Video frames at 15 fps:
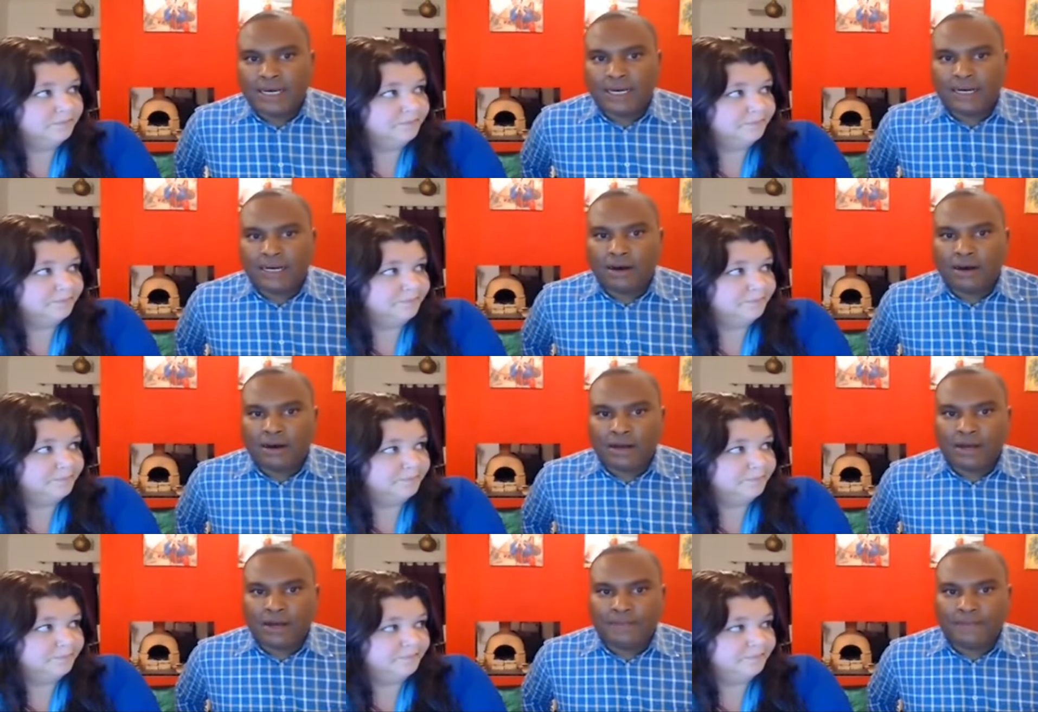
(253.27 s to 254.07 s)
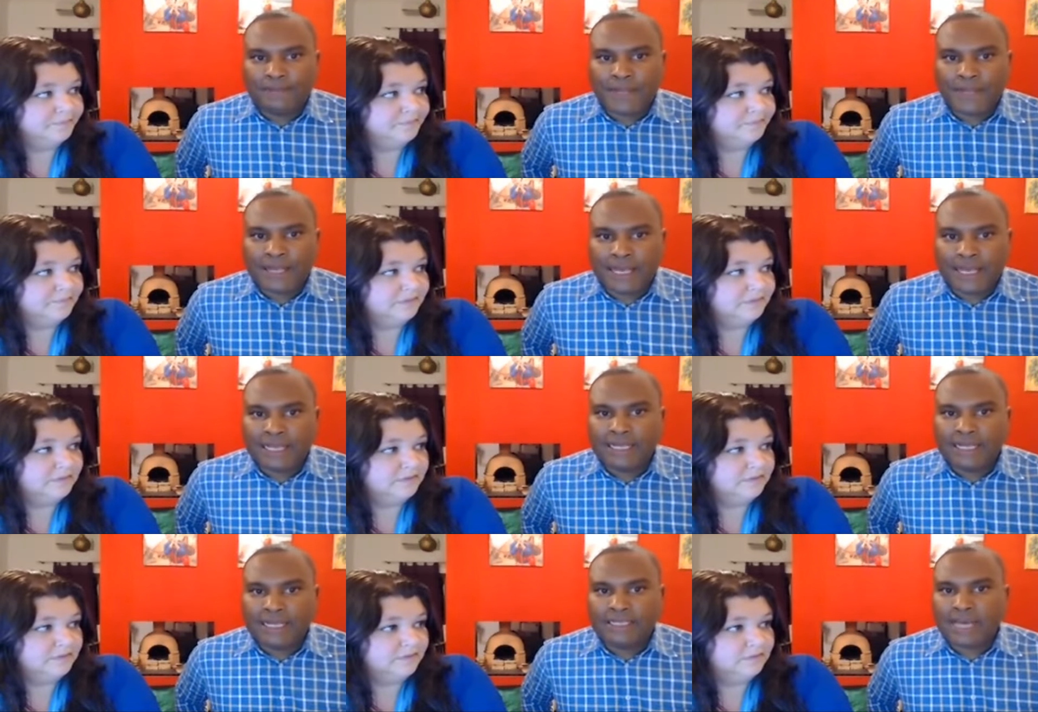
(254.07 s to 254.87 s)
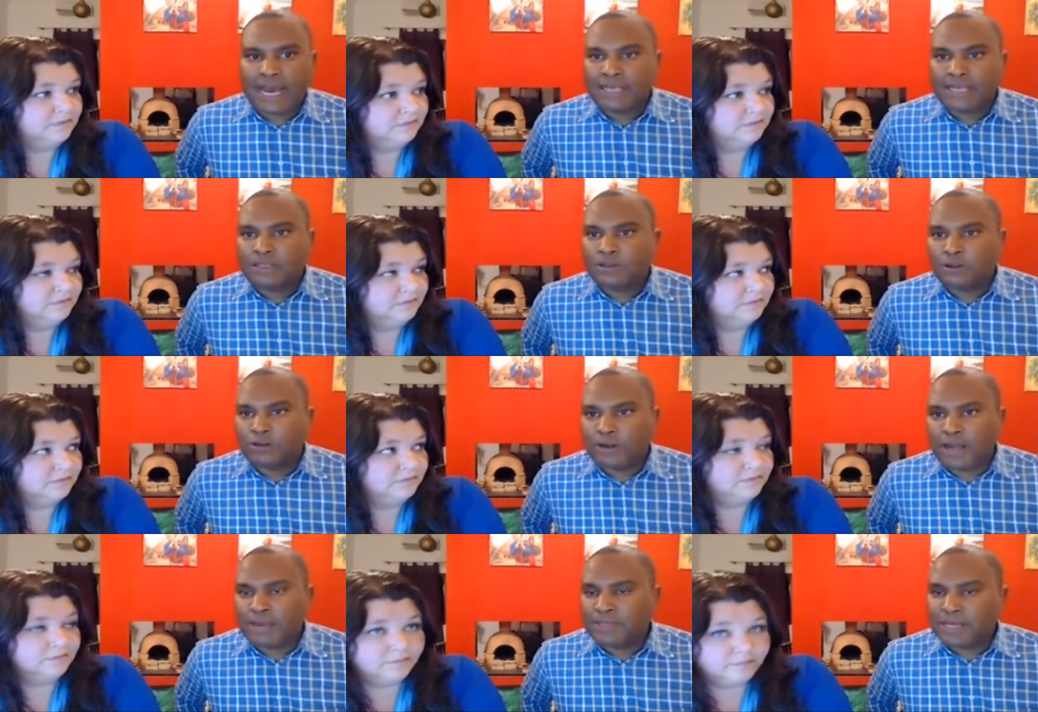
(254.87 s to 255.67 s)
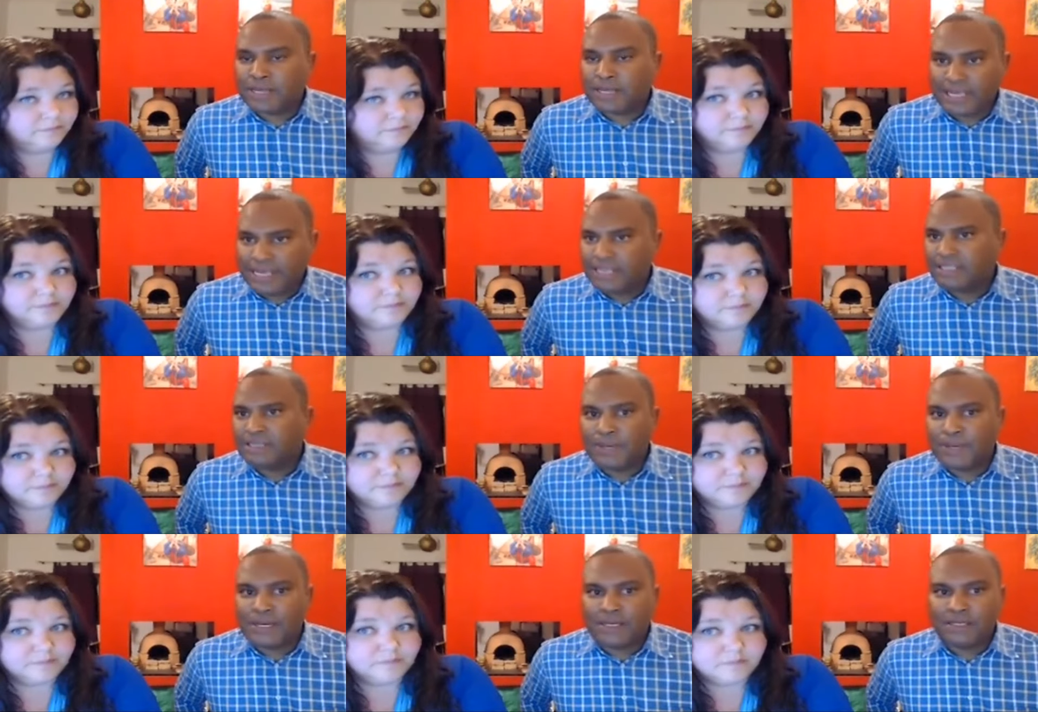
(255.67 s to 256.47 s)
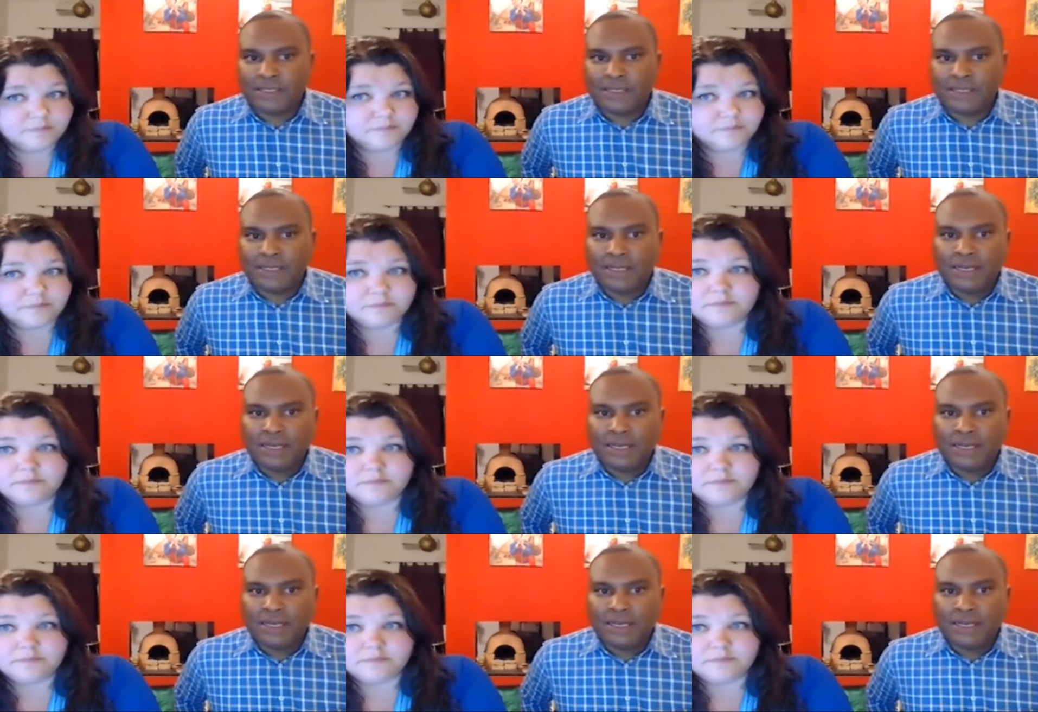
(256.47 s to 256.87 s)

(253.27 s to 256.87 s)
Speaker 1: Um, heat attacks or cramps like heat spells,